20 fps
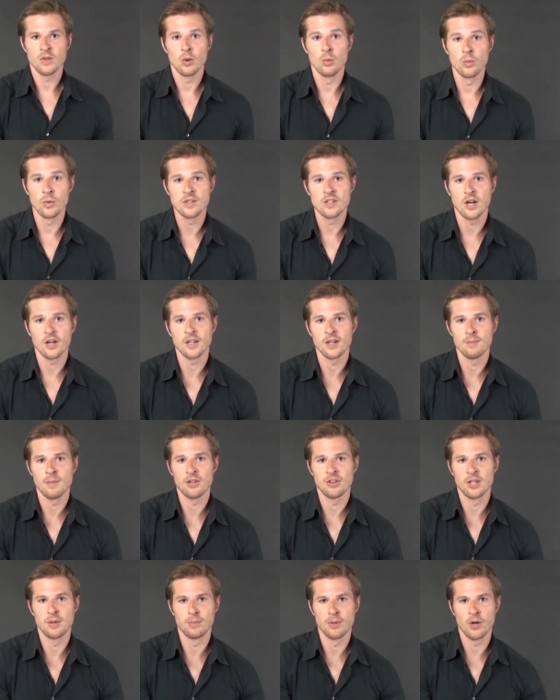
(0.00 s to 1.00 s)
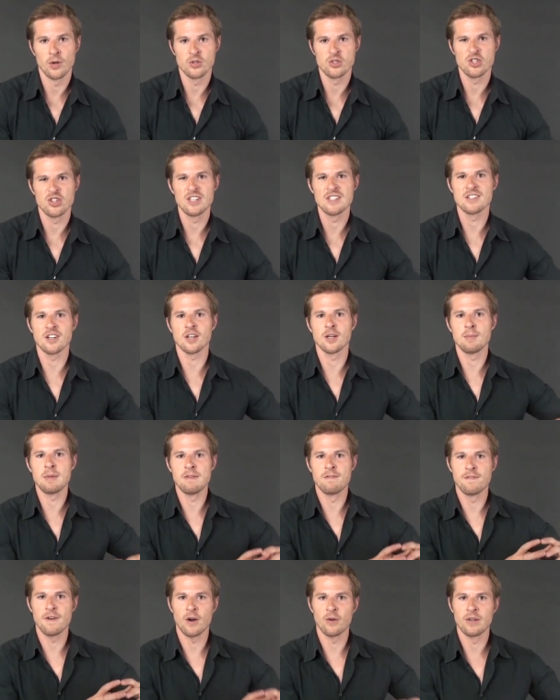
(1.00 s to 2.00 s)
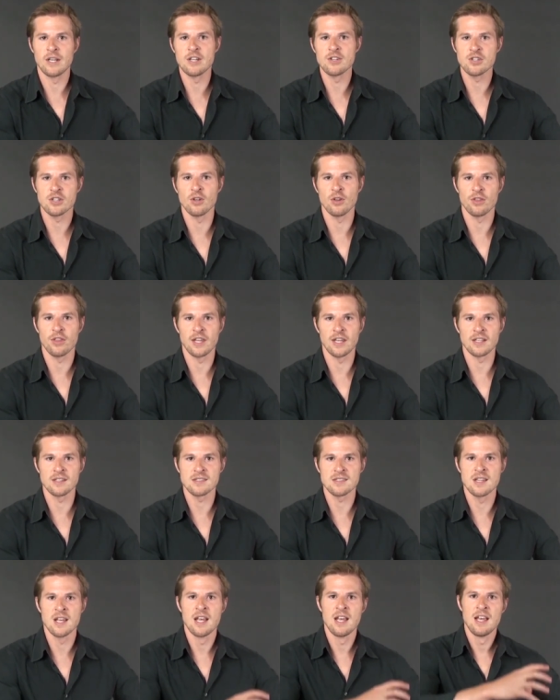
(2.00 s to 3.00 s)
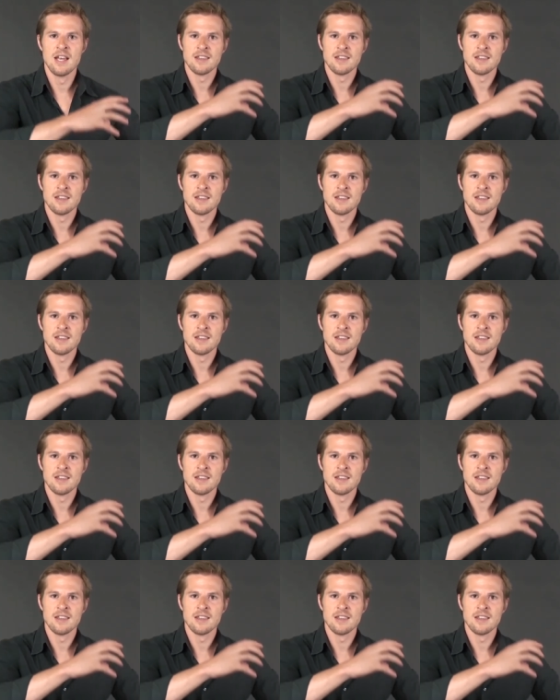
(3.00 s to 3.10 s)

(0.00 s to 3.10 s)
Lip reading: when we're talking about the approach, these are going to be foundational things